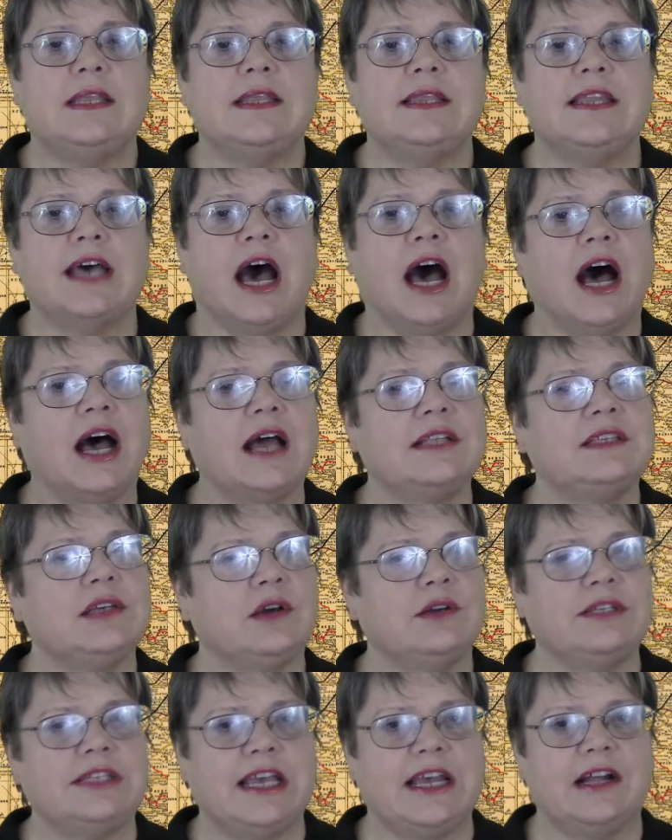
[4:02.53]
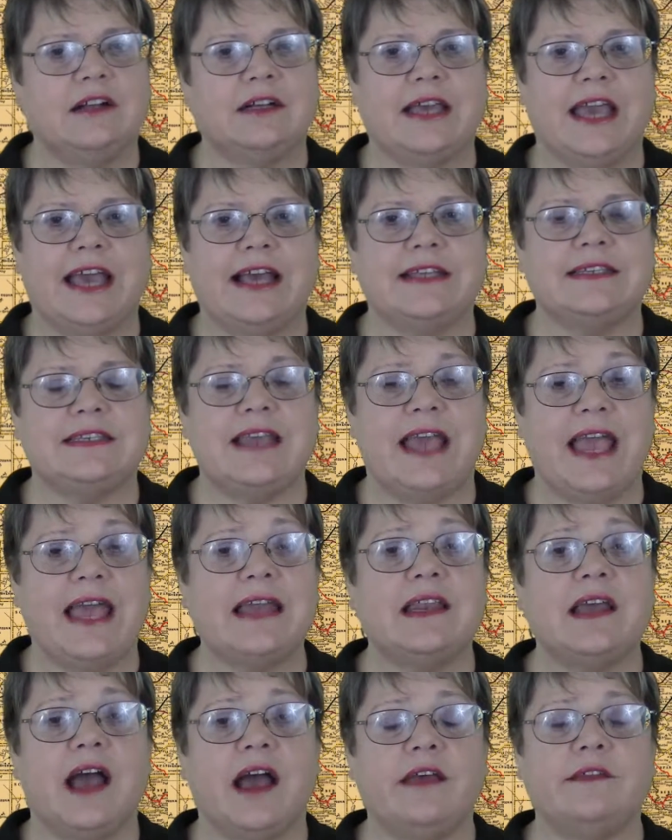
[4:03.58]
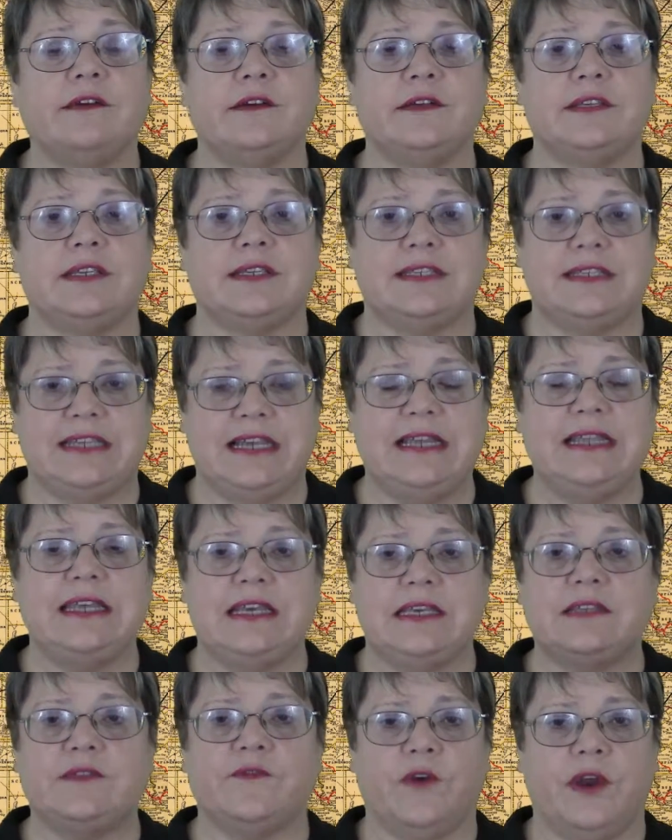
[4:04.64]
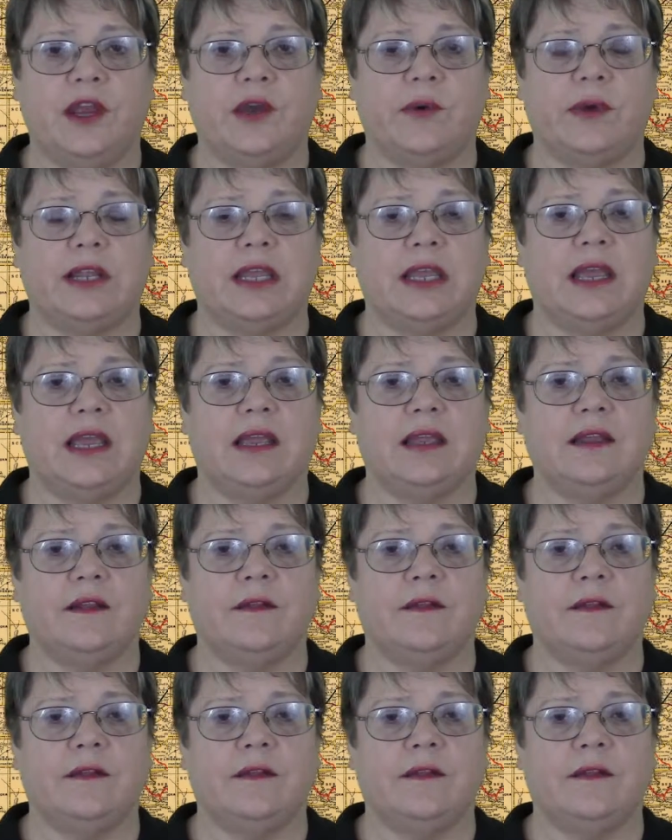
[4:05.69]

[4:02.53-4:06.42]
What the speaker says: The Ott's hotel guests and others see these frequently.